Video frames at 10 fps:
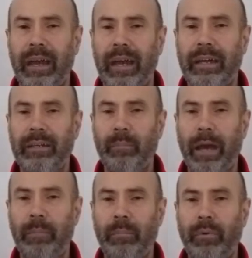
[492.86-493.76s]
any
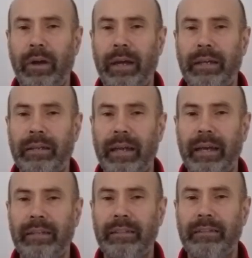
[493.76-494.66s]
membrane,
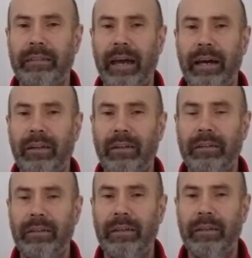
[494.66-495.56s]
any cell,
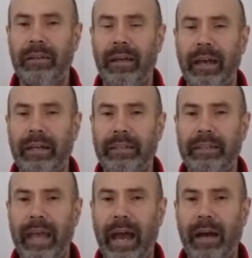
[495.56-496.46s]
any
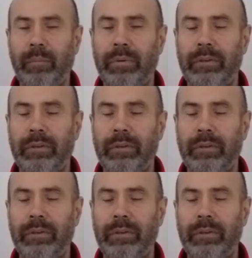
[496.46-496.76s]
gap,